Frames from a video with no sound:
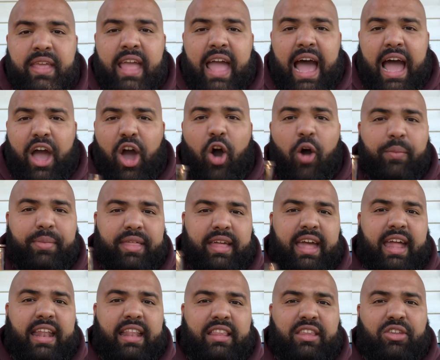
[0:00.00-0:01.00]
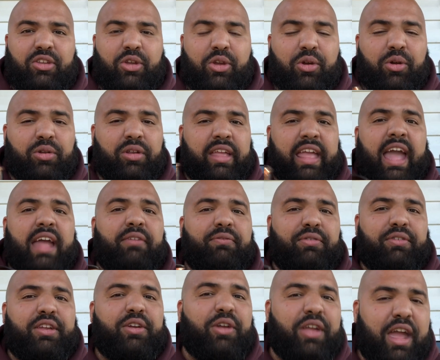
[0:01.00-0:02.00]
I hope that you
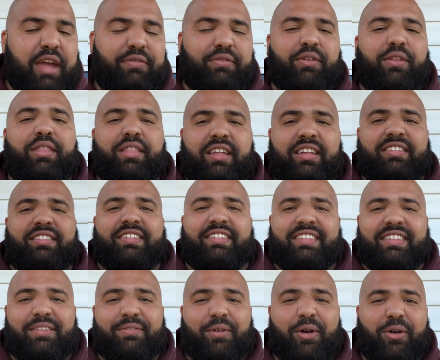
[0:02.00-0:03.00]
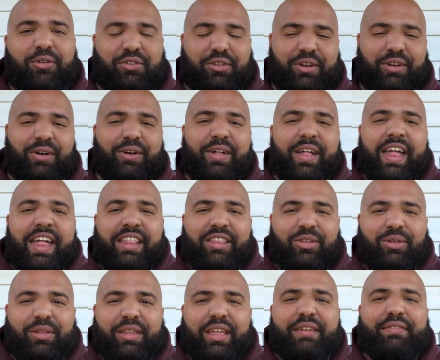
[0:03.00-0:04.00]
get from this devotional
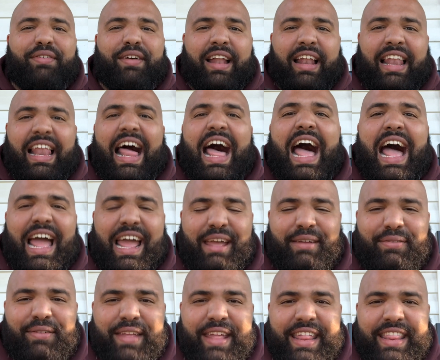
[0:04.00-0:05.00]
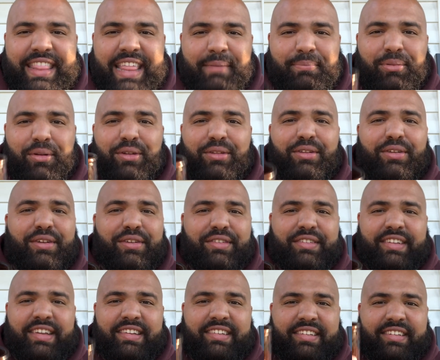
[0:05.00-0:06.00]
to live a life that
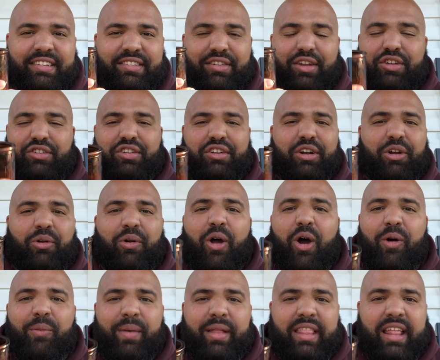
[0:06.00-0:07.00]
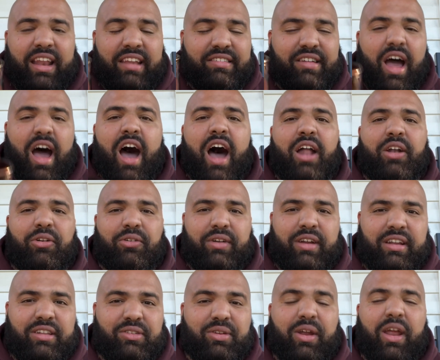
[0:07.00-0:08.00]
produces such an aroma that is
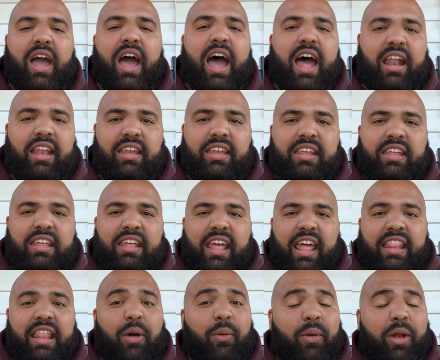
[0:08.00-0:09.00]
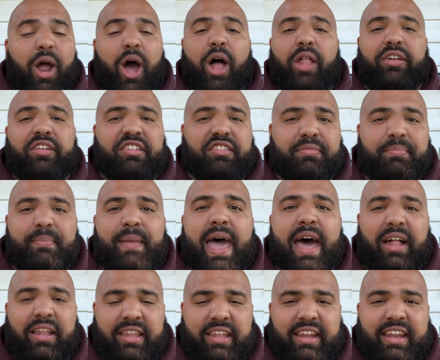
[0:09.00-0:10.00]
honoring to God, and that when others
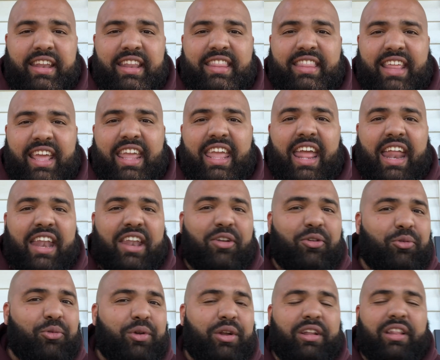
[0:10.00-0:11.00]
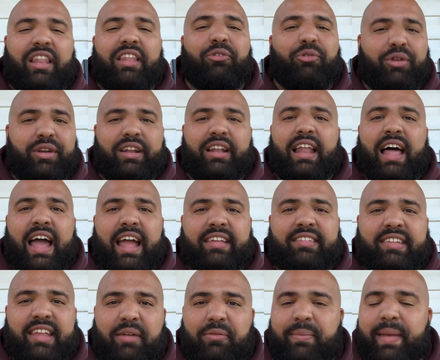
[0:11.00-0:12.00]
smell it, they can
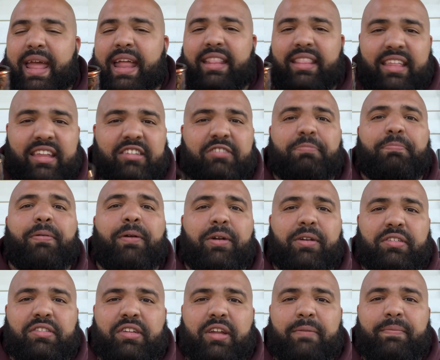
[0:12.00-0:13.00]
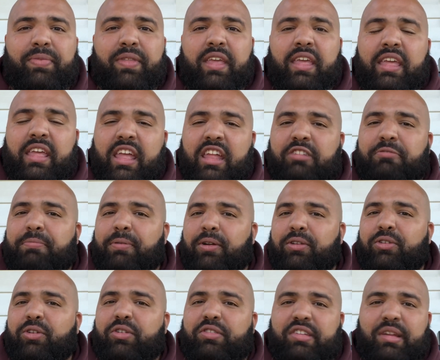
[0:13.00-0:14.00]
realize that, man, this person is
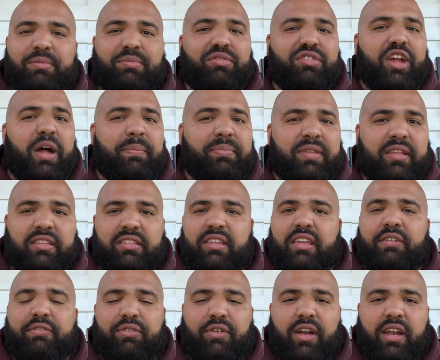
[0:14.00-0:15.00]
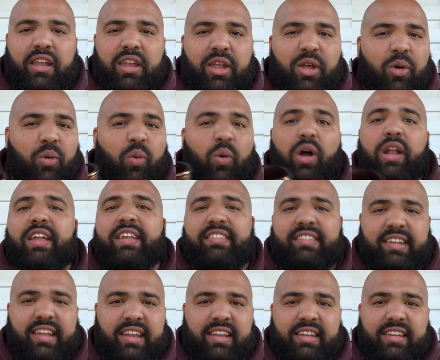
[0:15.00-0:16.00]
producing something different. What
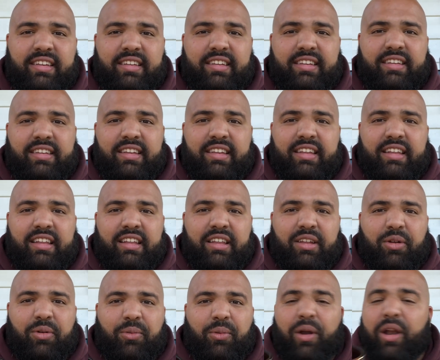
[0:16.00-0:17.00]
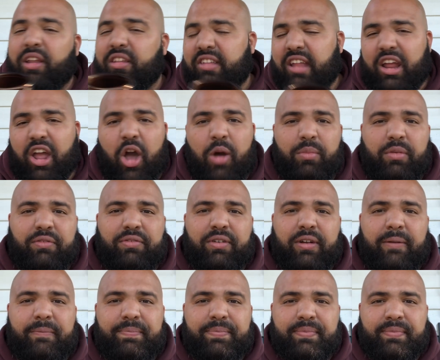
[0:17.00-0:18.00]
is it? Where is that coming
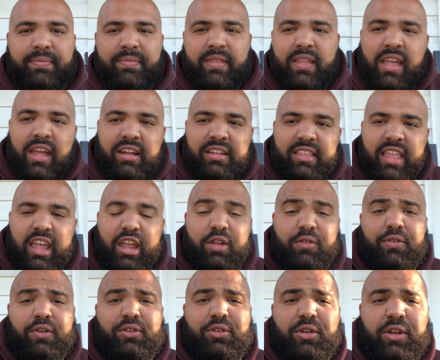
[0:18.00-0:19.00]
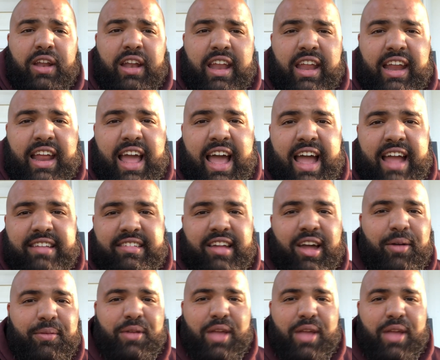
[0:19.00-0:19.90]
from? Thank you for tuning in, guys. I hope